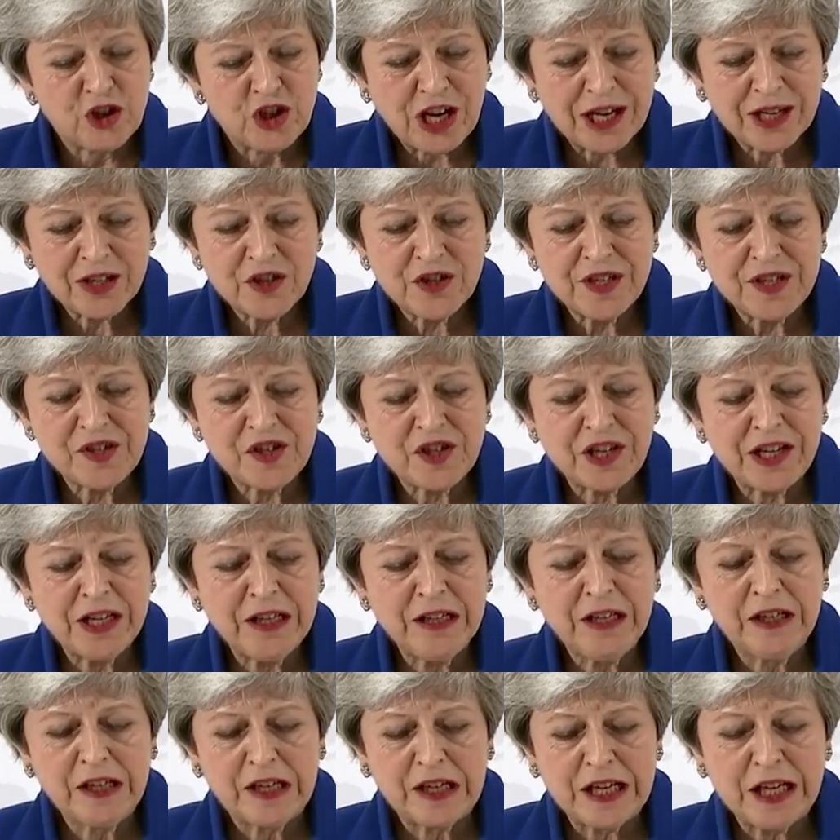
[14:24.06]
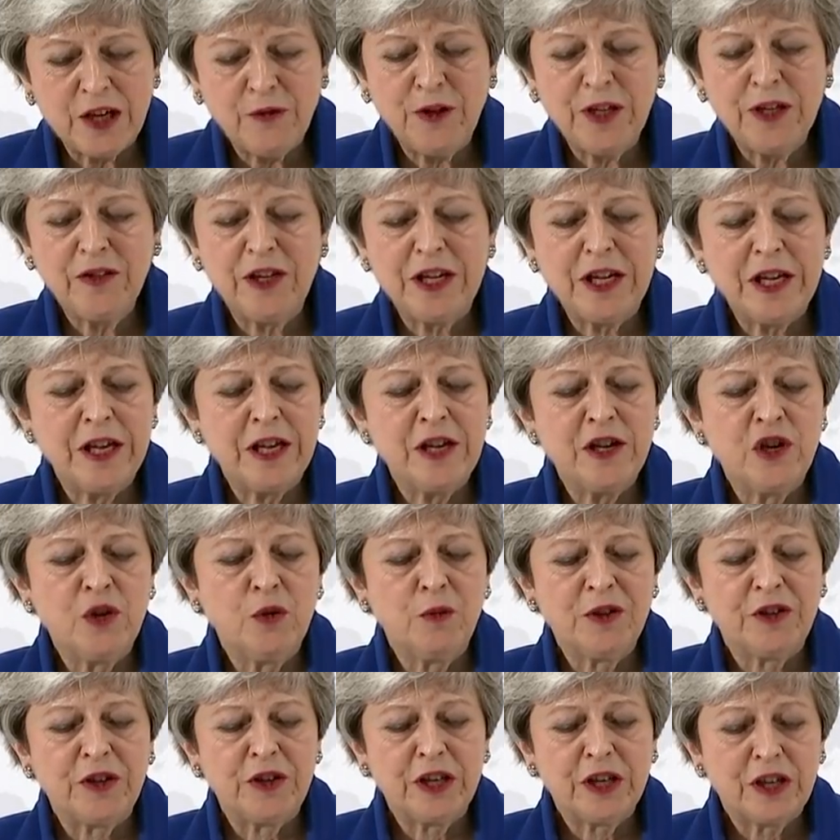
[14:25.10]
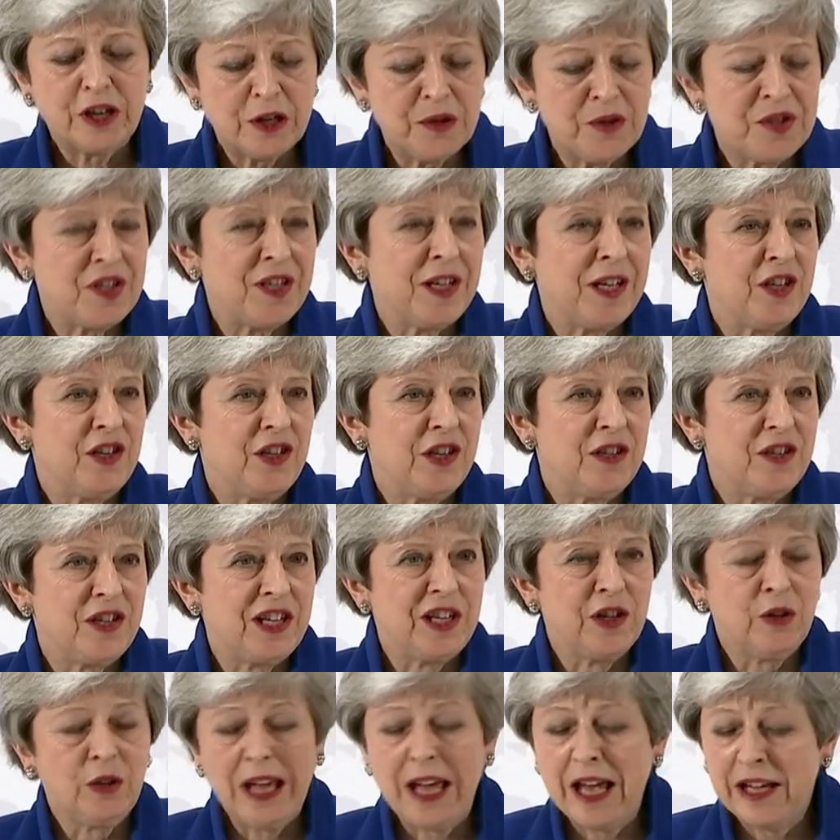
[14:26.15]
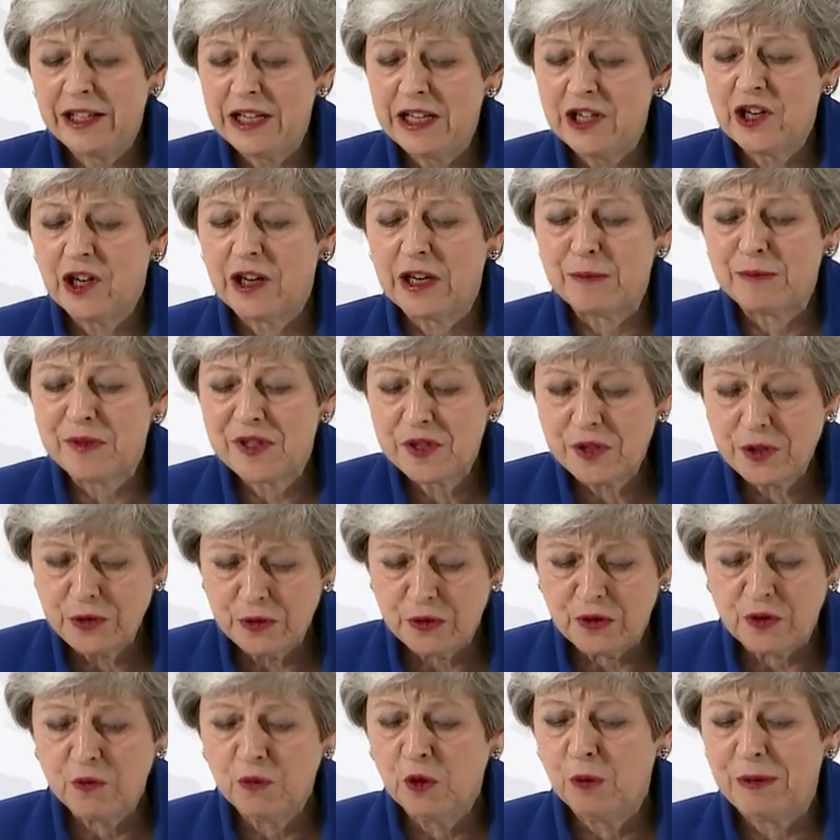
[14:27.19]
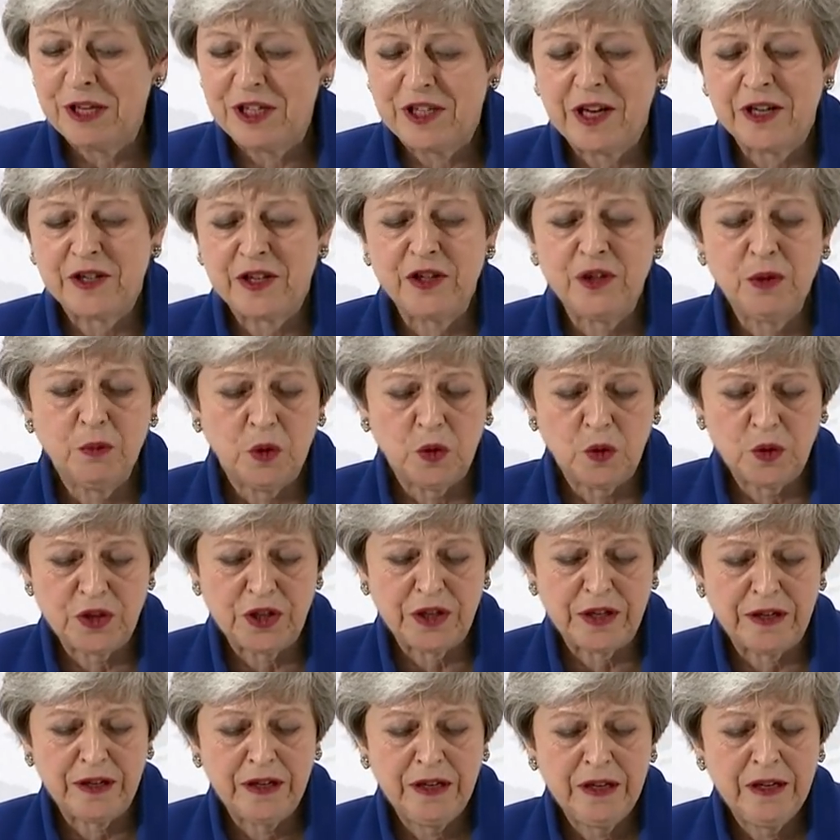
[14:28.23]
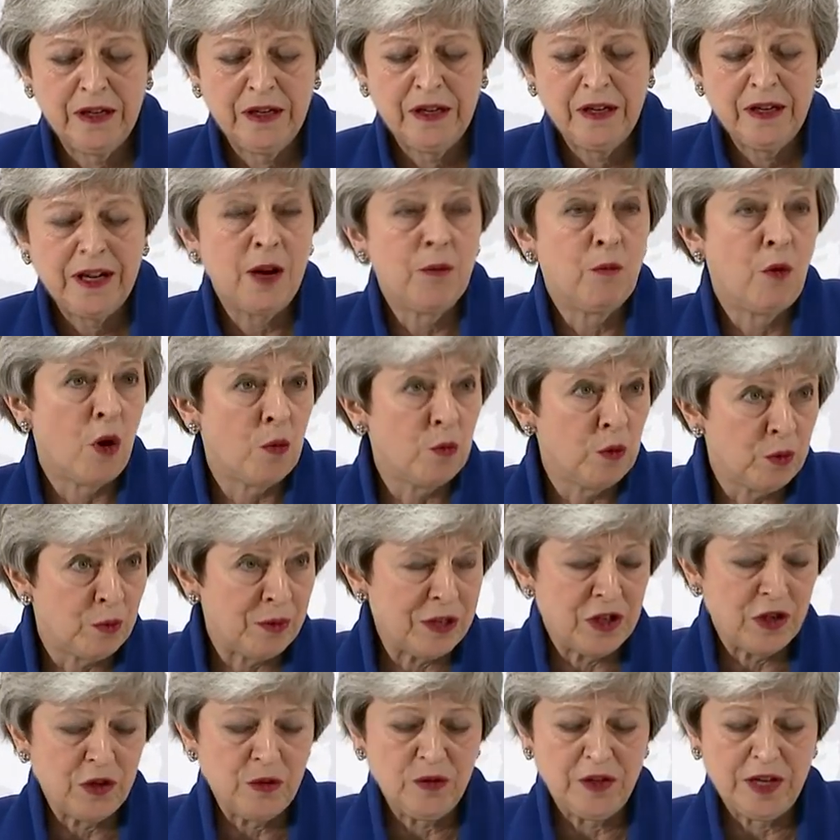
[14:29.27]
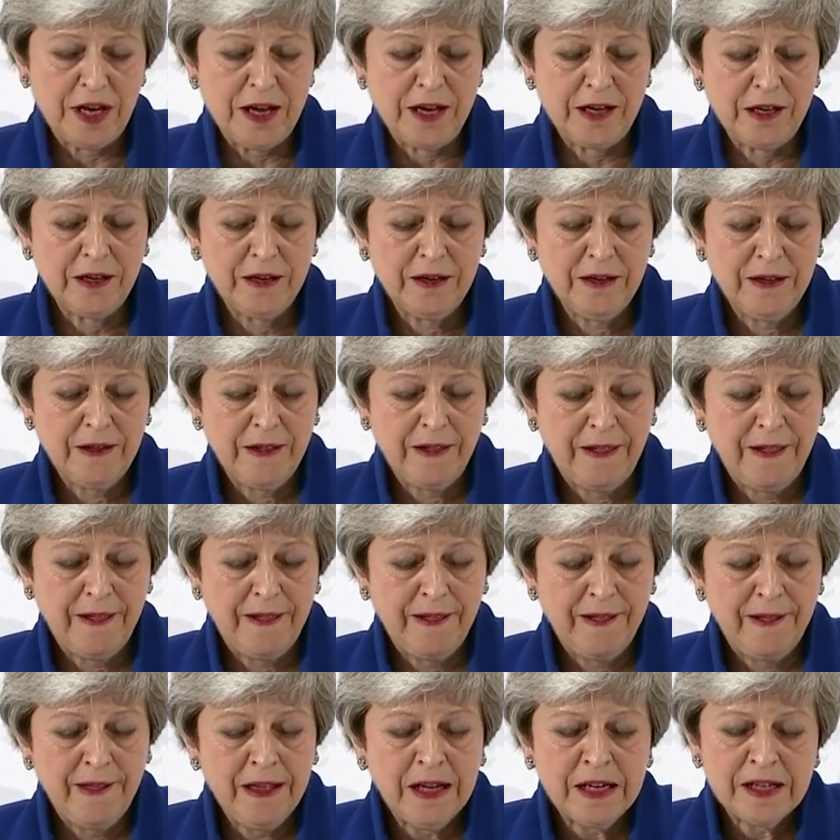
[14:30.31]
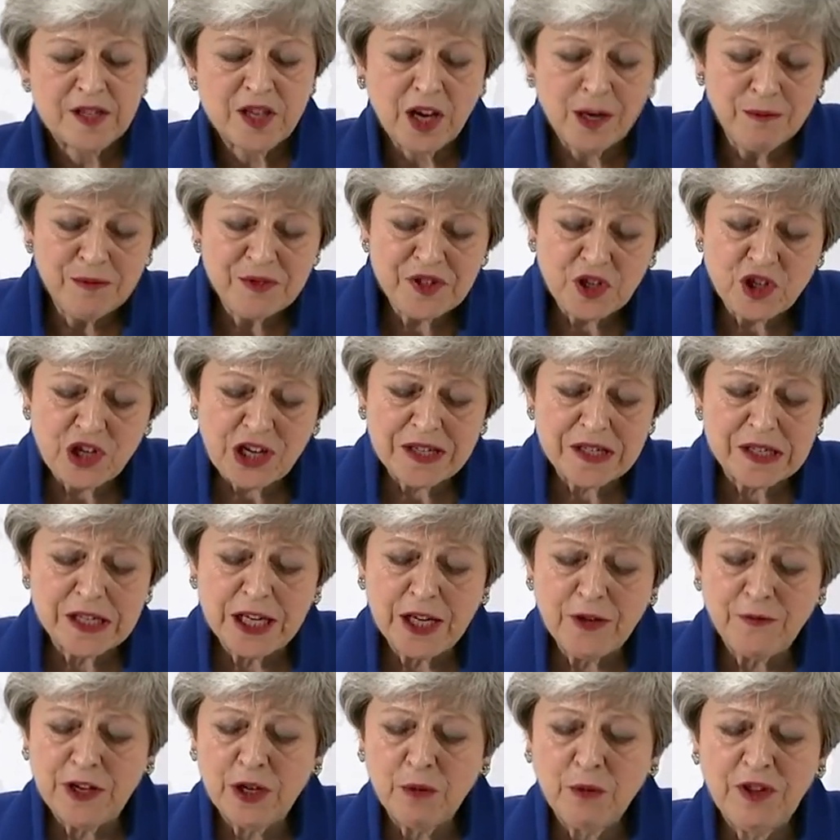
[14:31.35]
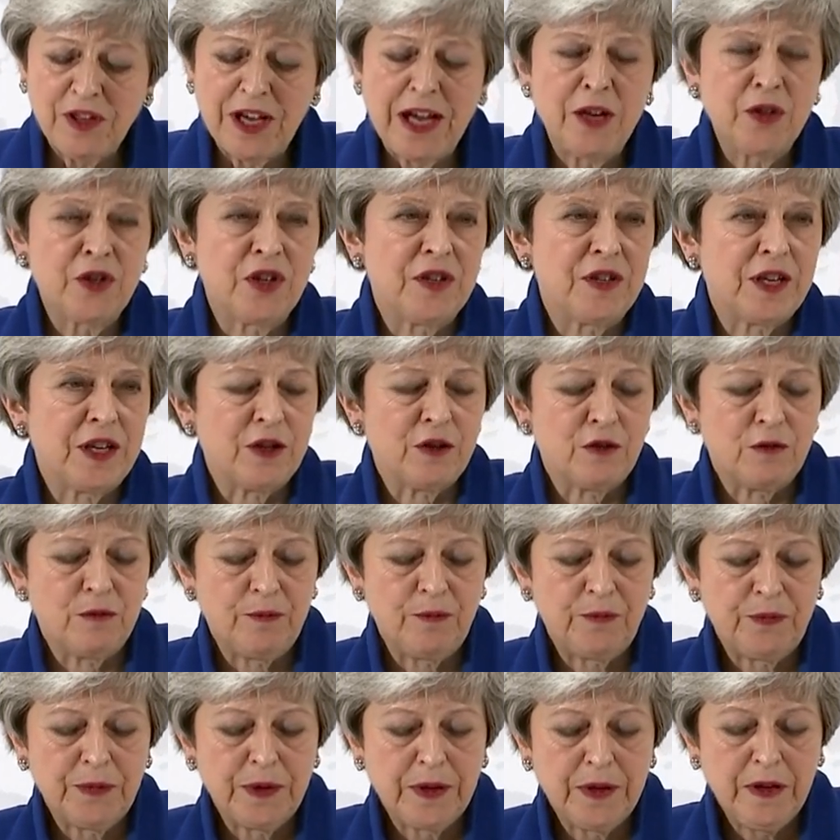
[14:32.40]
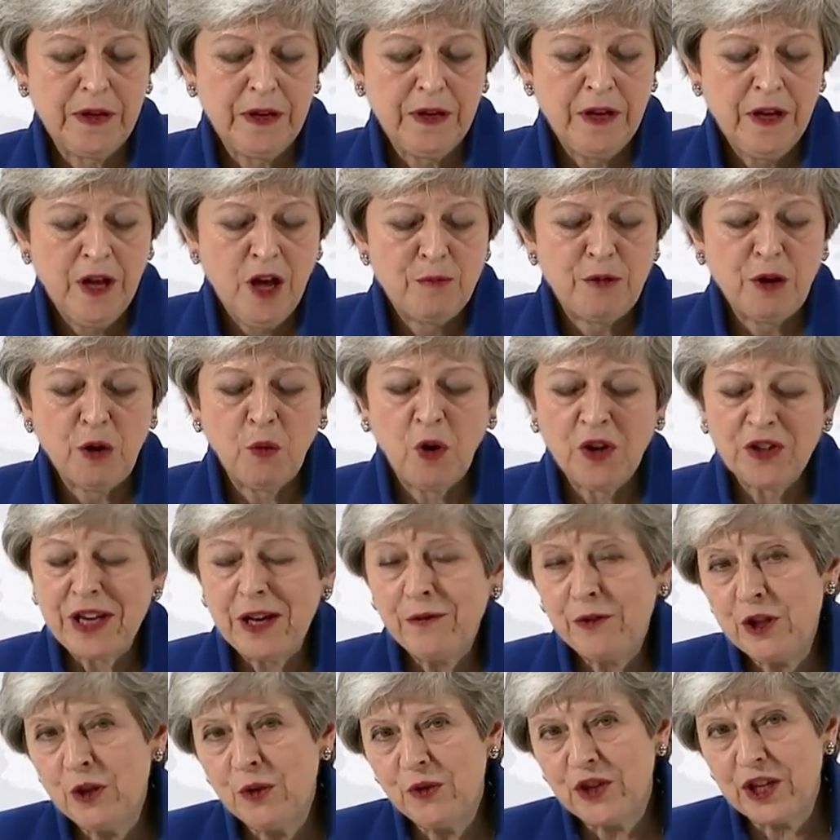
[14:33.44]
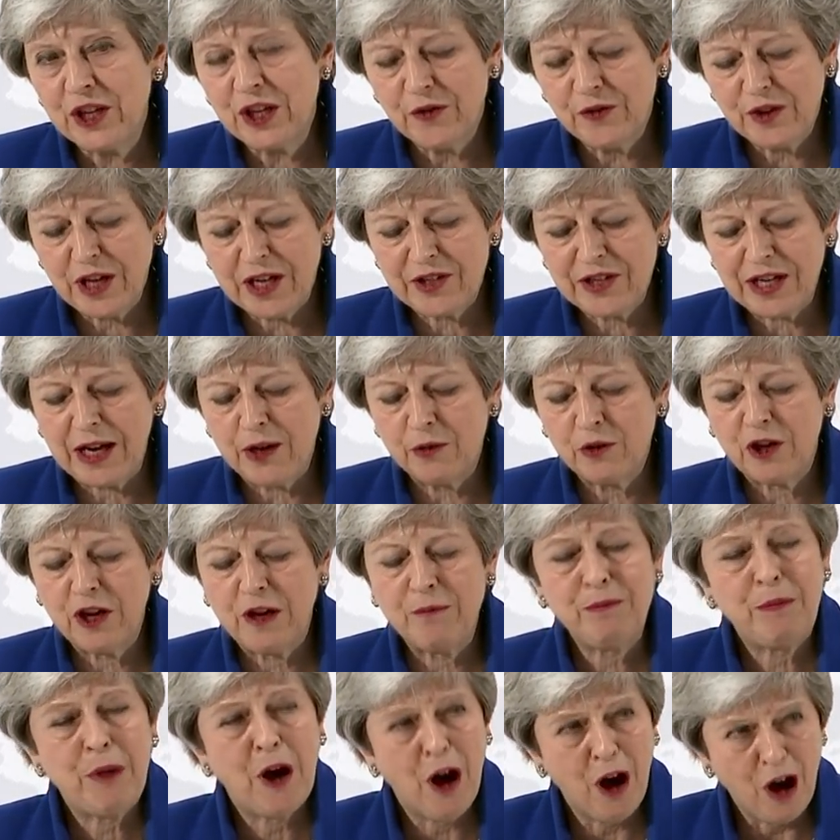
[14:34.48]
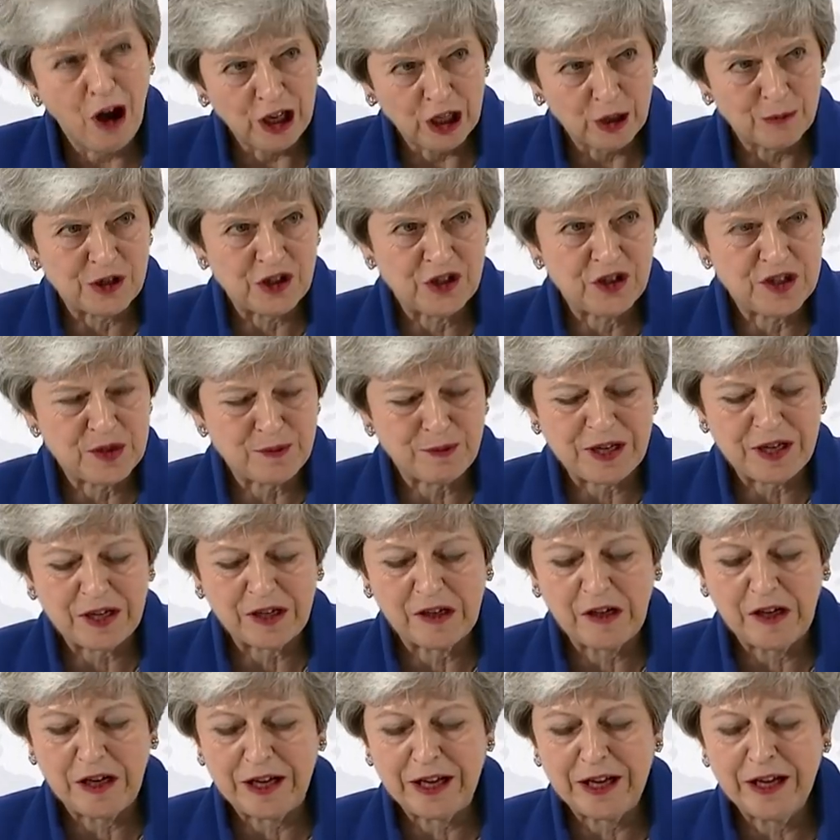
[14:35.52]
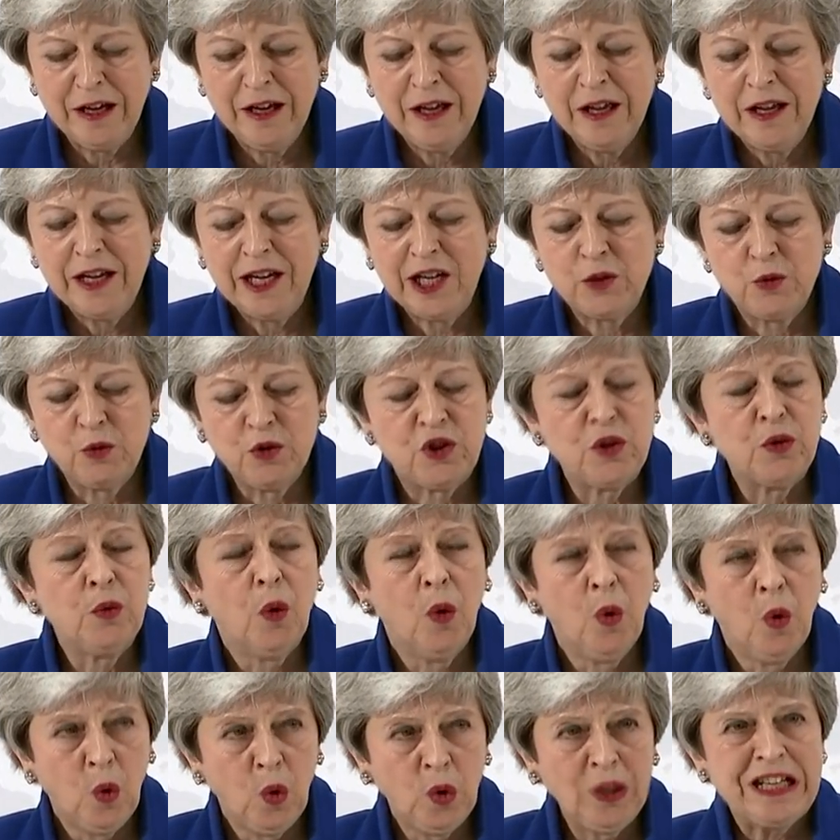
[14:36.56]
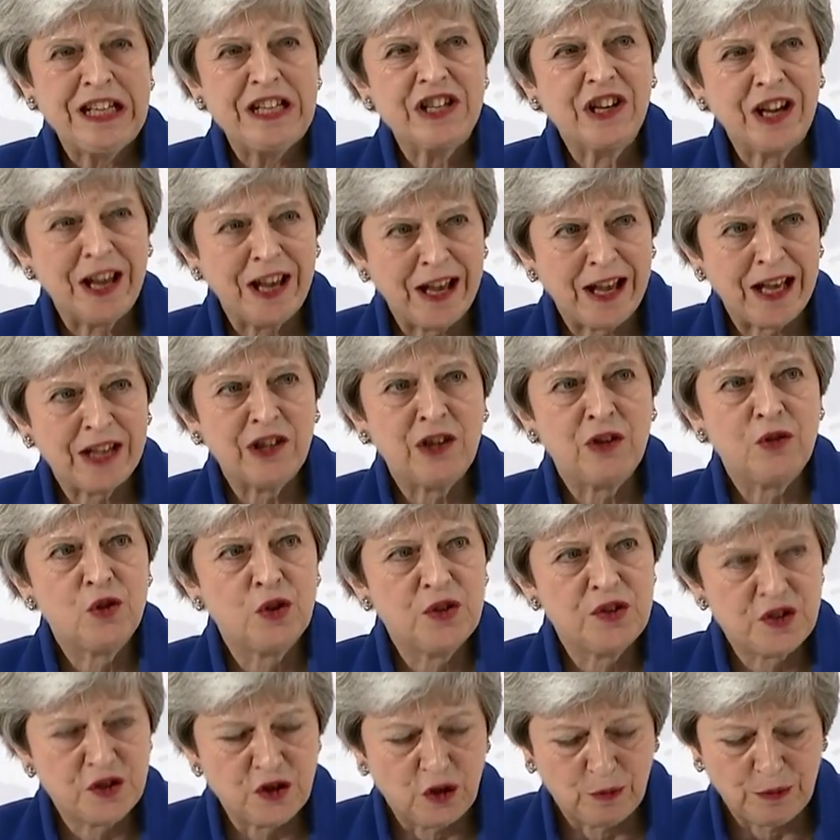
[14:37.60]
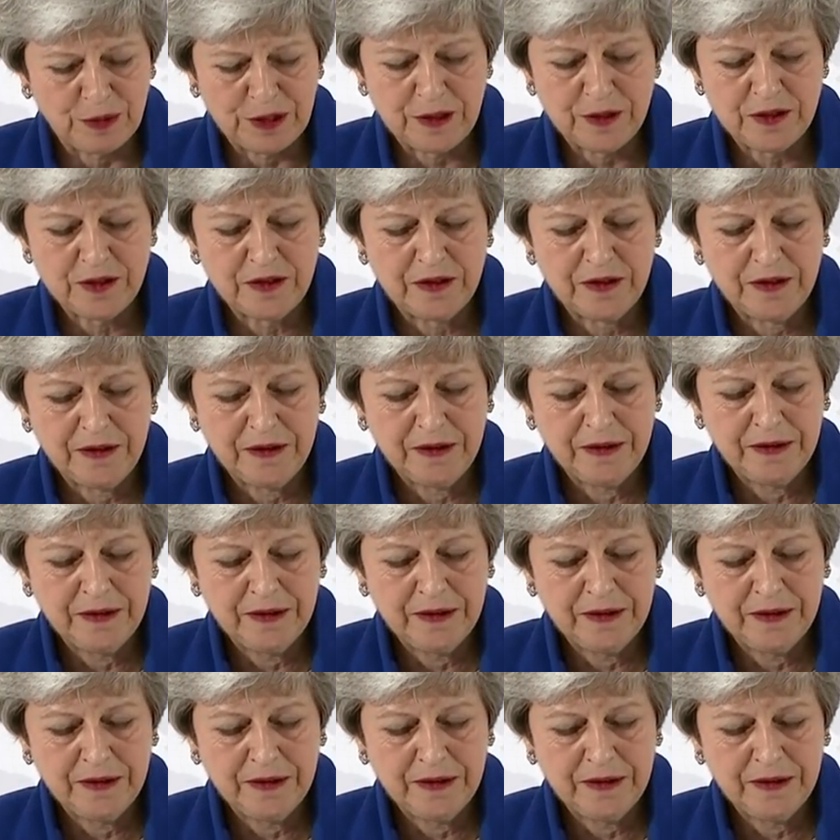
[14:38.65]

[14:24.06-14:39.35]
Reject this deal and leaving the EU with a negotiated deal anytime soon will be dead in the water. And what would we do then? Some suggest leaving without a deal. But whatever you think of that outcome, Parliament has been clear, it will do all it can to stop it.